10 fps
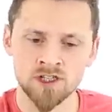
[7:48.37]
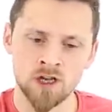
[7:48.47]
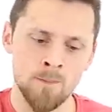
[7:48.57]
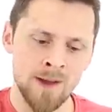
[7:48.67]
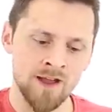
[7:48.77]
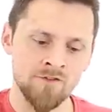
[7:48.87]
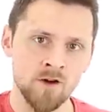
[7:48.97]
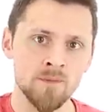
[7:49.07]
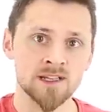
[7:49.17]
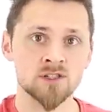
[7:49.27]
guitar back
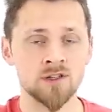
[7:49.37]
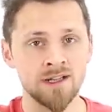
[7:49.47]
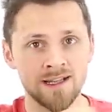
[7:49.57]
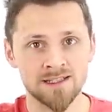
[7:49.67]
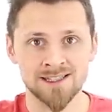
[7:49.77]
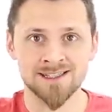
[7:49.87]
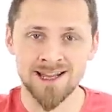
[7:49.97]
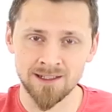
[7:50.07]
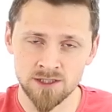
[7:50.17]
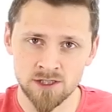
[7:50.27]
from this tuning into
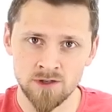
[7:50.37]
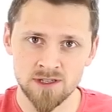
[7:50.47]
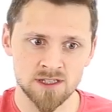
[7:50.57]
standard tuning.